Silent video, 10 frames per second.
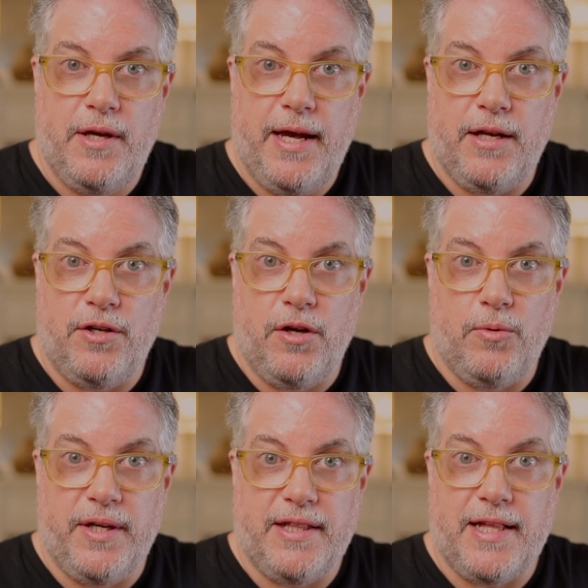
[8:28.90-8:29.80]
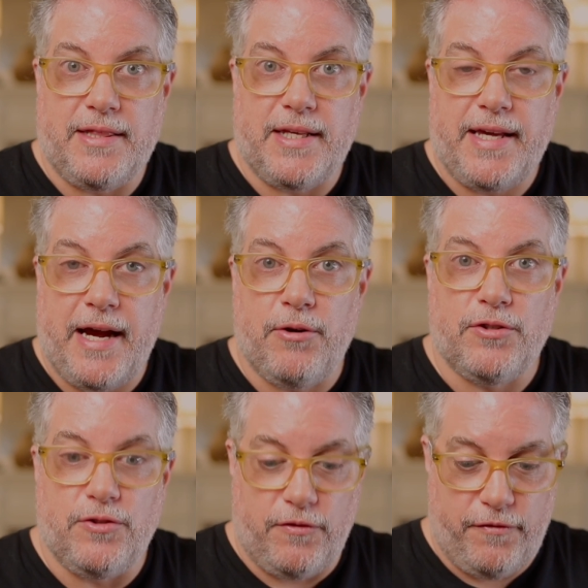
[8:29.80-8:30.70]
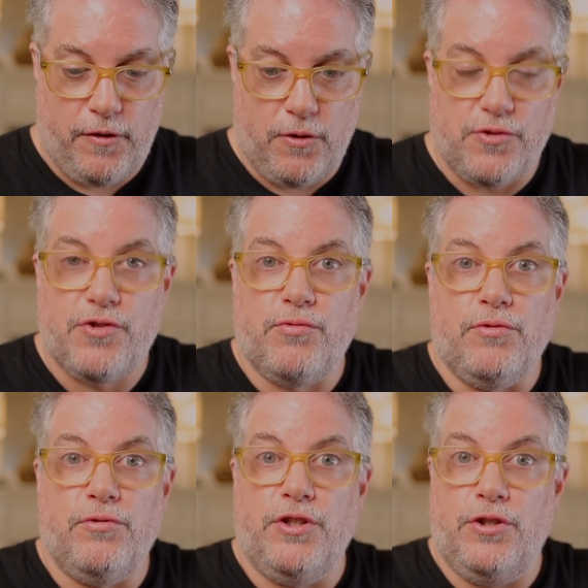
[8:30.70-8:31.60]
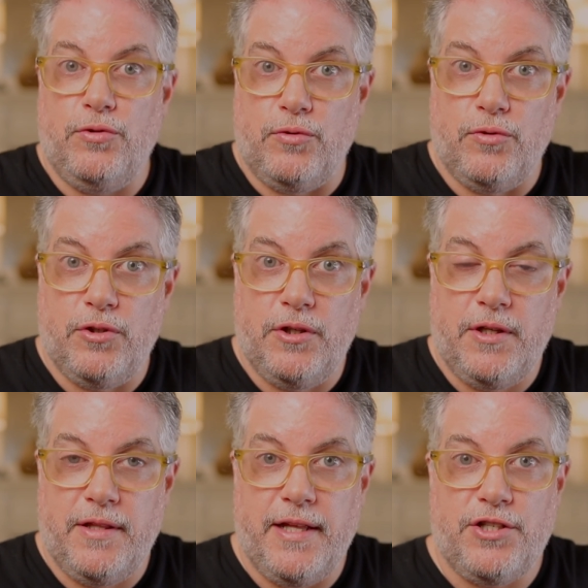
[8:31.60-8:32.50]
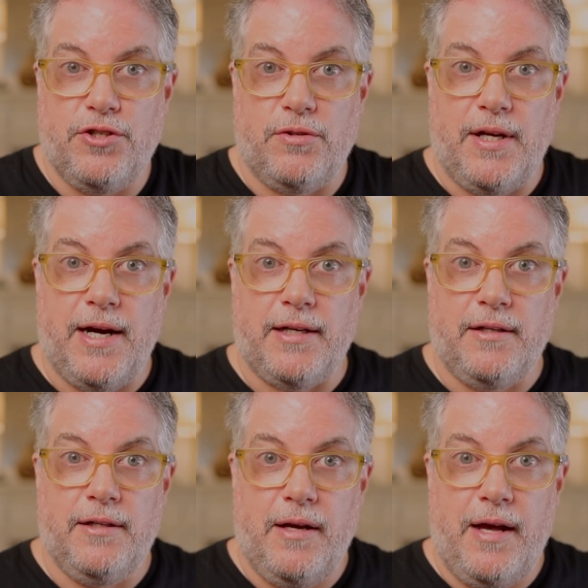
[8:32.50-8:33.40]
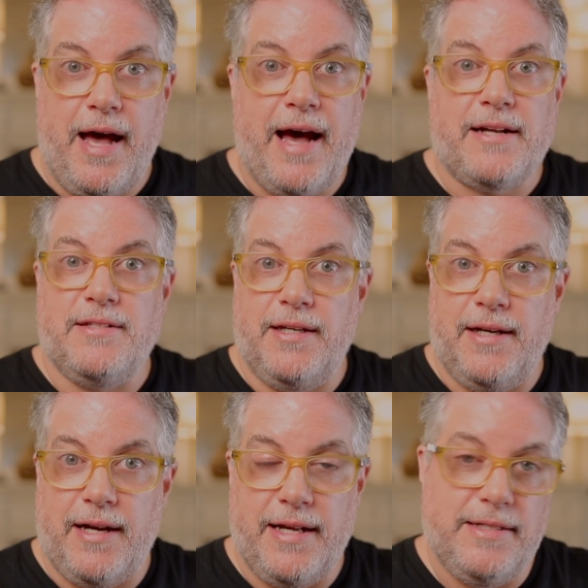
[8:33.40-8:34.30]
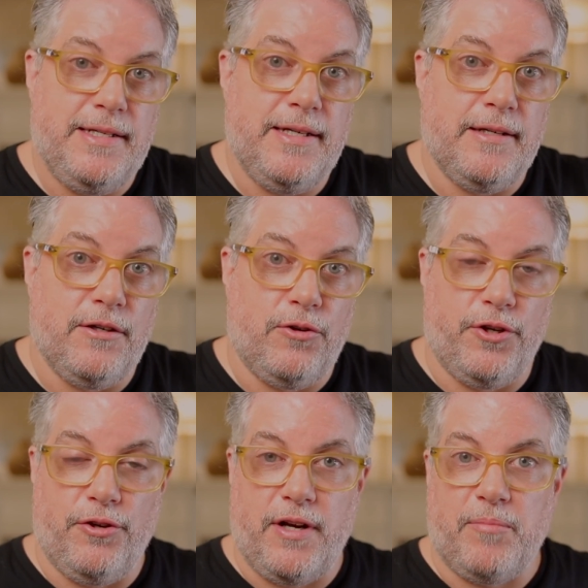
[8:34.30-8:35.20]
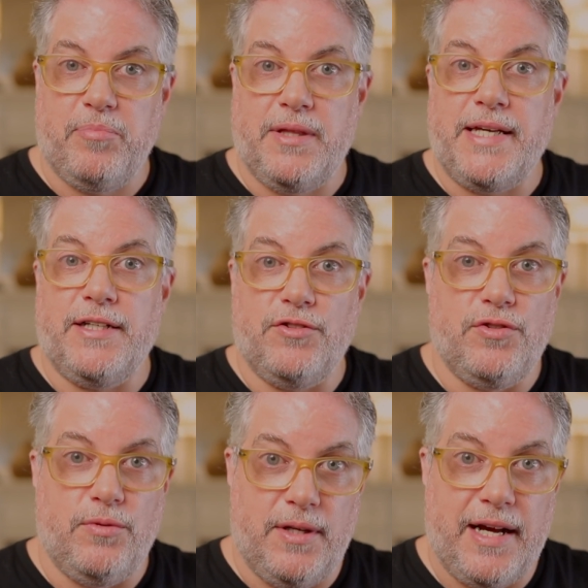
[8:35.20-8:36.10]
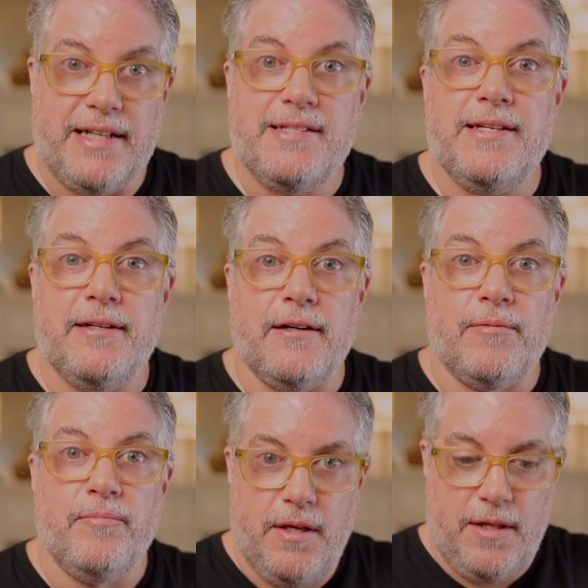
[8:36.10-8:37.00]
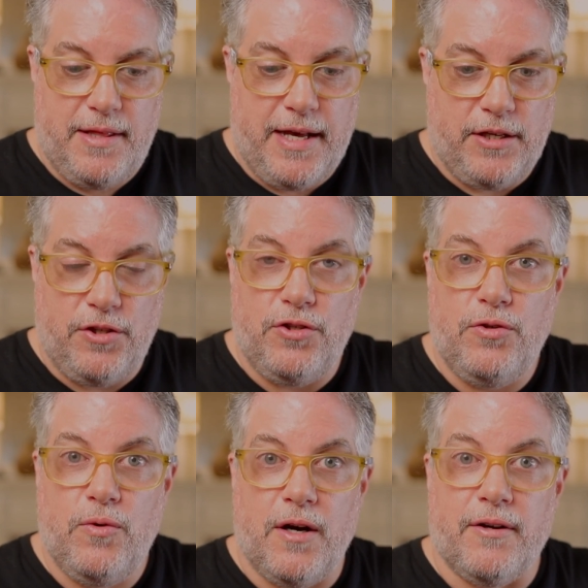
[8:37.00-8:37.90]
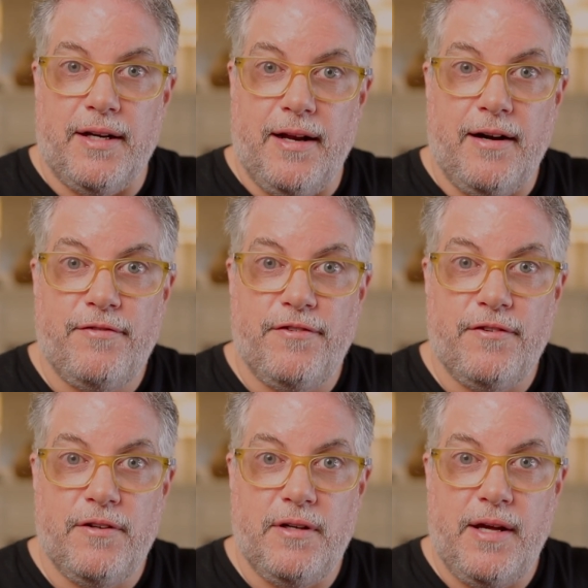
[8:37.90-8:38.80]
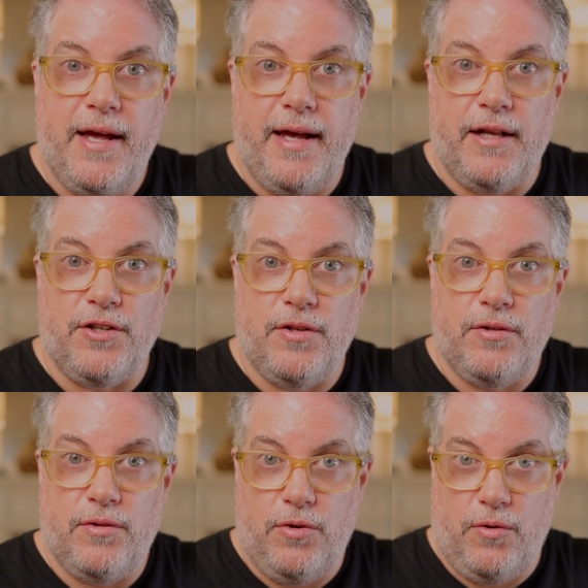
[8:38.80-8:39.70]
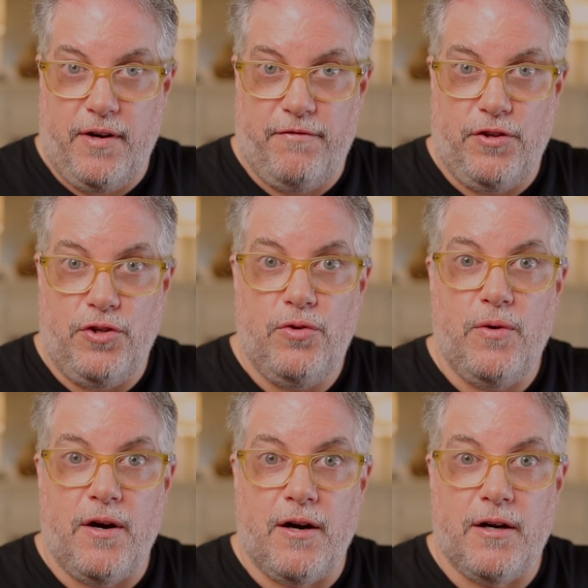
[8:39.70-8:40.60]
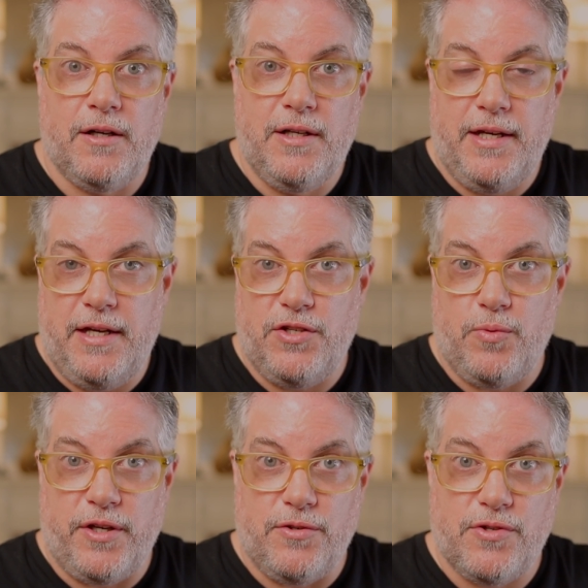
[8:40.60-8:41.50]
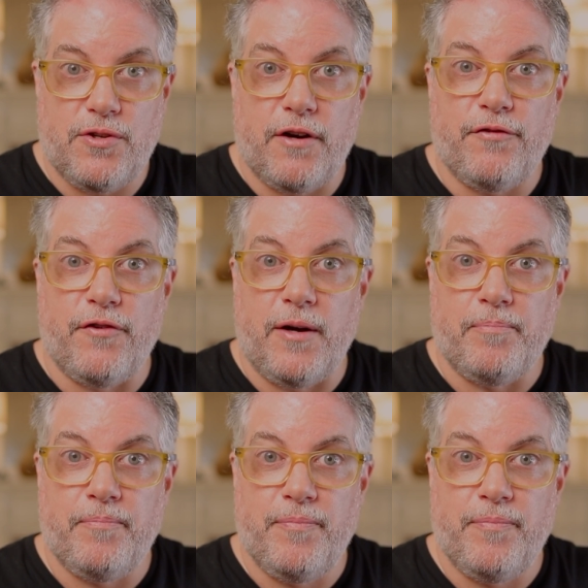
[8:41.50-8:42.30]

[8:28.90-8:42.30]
and knowing that the character flows through you, that you're not acting an idea or you're not playing to an idea, that you are enough and whoever you are is where you start from.